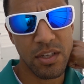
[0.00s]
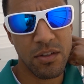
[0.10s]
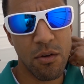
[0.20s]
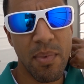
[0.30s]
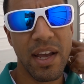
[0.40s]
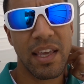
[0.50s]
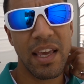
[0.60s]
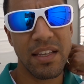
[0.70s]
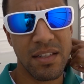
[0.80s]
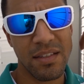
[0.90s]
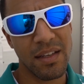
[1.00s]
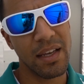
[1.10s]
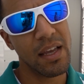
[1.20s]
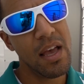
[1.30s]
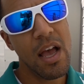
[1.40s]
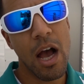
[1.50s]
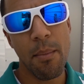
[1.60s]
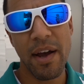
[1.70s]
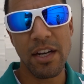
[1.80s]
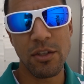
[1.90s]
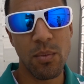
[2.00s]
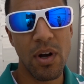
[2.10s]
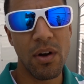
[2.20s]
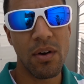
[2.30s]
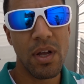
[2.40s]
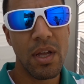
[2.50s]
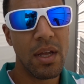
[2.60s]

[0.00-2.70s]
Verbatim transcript: So in my case, it's like I might as well